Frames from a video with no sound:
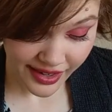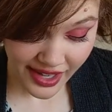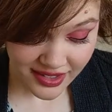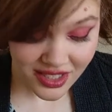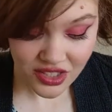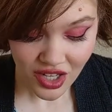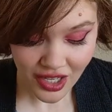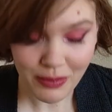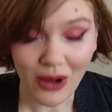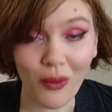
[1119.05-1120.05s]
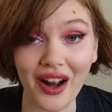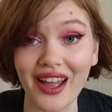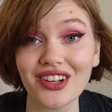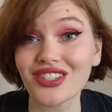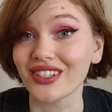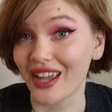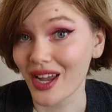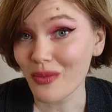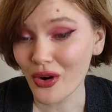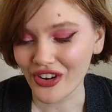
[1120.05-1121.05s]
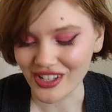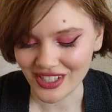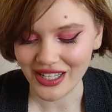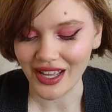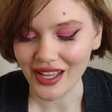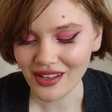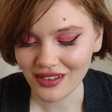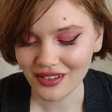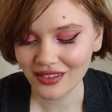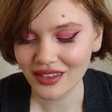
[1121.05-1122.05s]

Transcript: Next, let's talk about what I actually am wearing today.